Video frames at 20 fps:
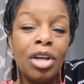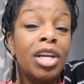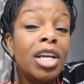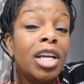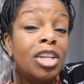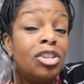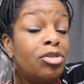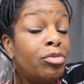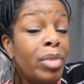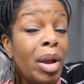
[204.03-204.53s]

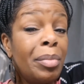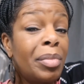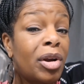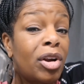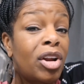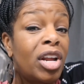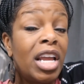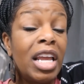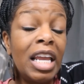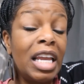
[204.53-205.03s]
Because
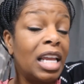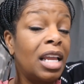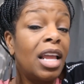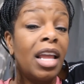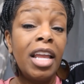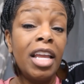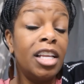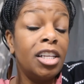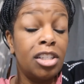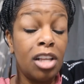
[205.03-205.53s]
remember,
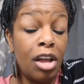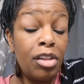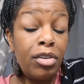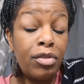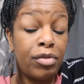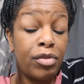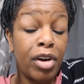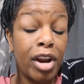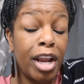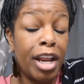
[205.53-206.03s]
his other
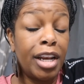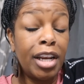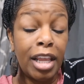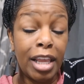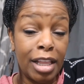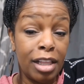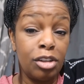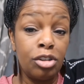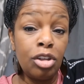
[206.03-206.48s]
friend